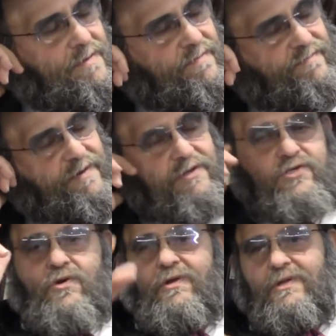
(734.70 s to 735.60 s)
Very
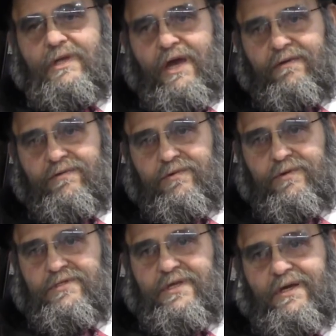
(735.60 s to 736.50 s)
shortly
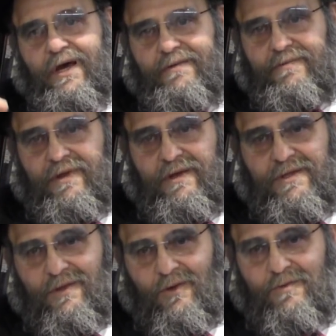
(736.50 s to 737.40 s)
afterwards, I got a
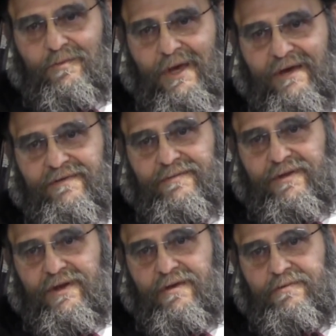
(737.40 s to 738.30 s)
note back from
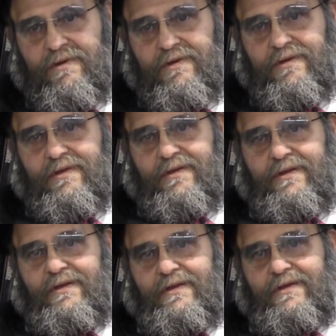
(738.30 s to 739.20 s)
the Rebbe,
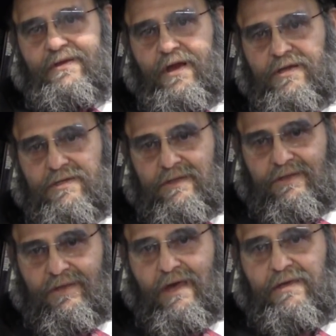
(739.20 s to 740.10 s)

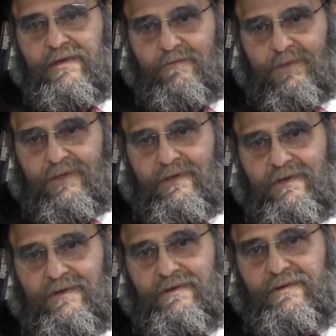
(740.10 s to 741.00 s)
thanking me
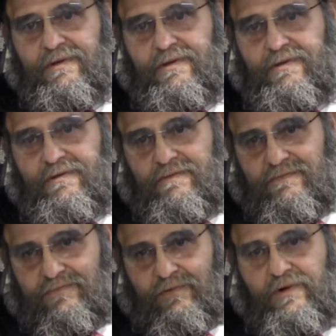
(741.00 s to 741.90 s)

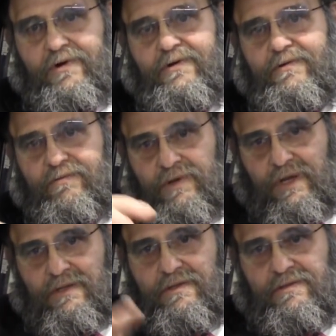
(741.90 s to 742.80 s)
for what
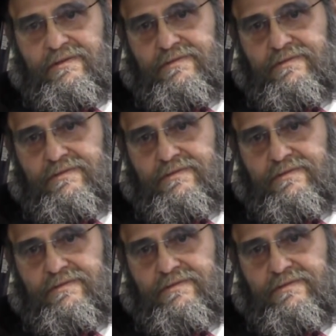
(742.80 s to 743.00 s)
I did.